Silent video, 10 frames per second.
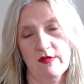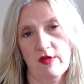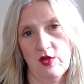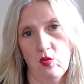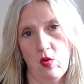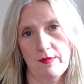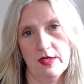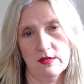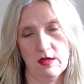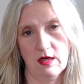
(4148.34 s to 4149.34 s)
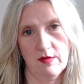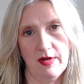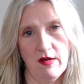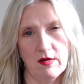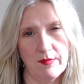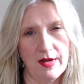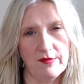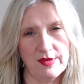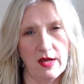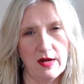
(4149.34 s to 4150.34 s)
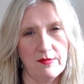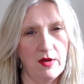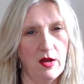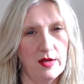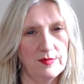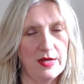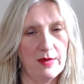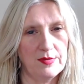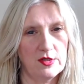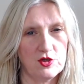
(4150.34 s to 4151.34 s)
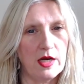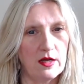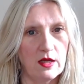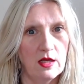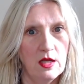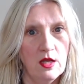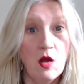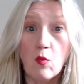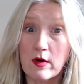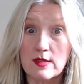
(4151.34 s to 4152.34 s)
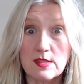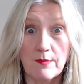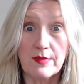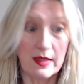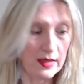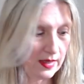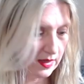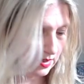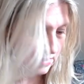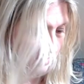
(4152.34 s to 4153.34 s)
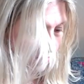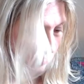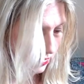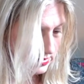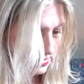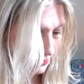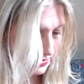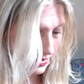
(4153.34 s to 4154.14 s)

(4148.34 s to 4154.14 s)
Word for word: that you want me to talk about about that. I, I'd be happy to try to work something in or work something